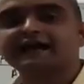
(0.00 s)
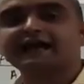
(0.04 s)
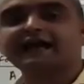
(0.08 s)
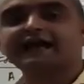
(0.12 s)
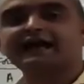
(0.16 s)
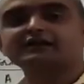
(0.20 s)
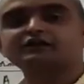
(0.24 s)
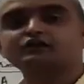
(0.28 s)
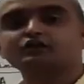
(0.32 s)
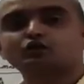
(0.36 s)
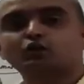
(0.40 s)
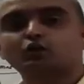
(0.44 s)

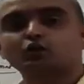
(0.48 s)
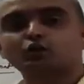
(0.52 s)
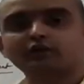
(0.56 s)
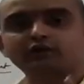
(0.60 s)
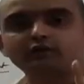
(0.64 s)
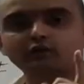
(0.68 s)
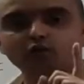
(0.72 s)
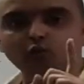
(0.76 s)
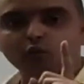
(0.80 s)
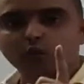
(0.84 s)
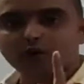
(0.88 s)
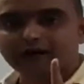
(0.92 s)
has
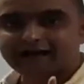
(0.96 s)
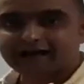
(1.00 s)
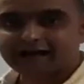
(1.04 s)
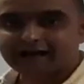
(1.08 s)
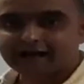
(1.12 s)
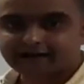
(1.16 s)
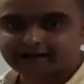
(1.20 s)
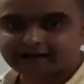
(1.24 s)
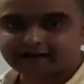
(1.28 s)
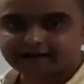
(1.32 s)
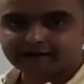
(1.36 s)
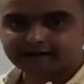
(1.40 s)
only one
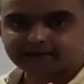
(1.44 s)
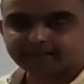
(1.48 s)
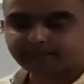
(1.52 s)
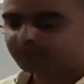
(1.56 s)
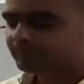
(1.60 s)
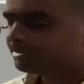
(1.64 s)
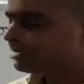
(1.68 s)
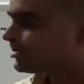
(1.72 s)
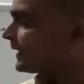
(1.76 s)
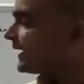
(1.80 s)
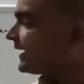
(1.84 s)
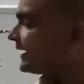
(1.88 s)
idea.
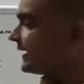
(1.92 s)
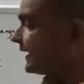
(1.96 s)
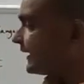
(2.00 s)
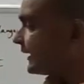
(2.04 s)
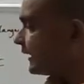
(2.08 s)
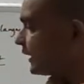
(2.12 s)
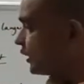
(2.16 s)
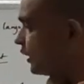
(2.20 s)
A